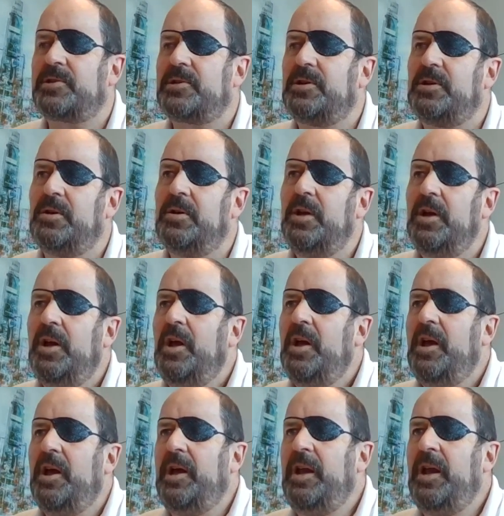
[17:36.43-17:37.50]
So,
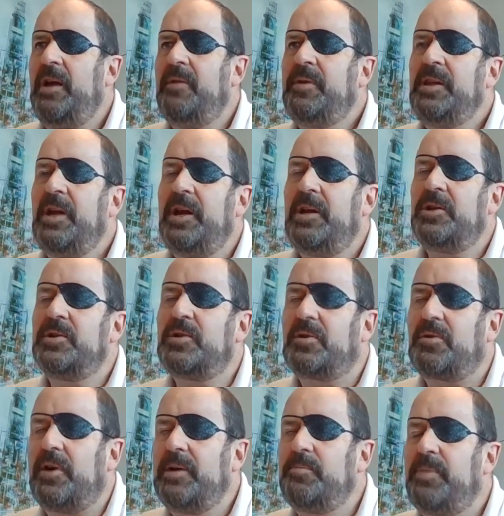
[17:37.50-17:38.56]
and having that
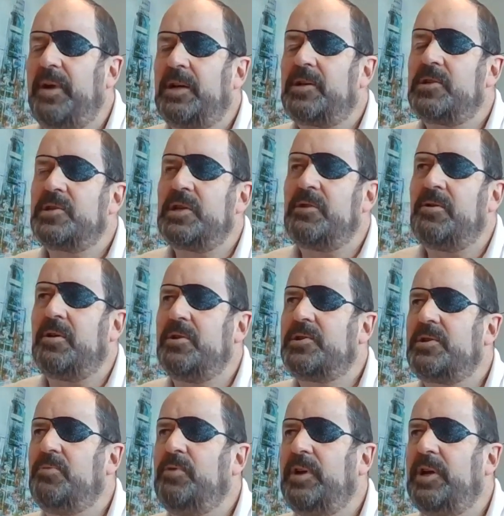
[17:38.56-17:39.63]
integrate back to
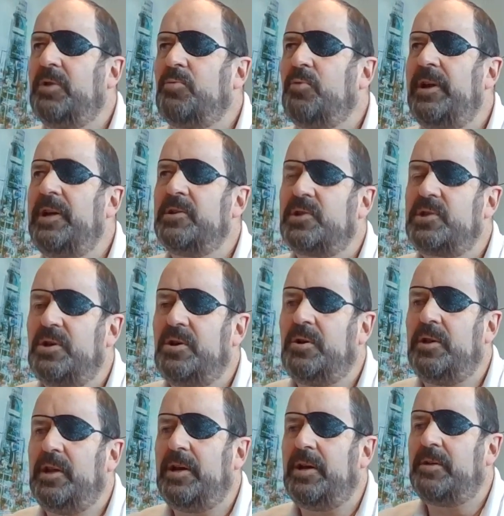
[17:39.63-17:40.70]
Xero so we can
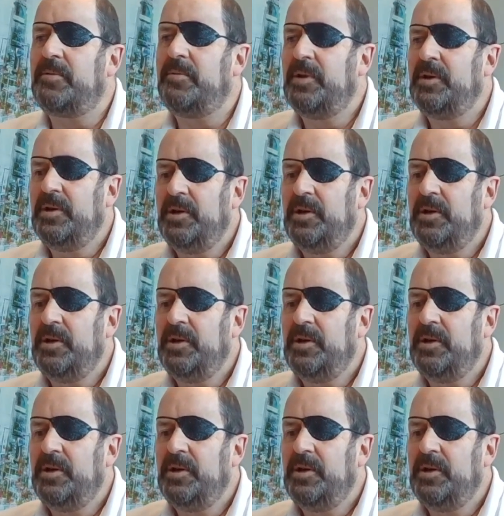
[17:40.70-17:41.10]
reconcile that.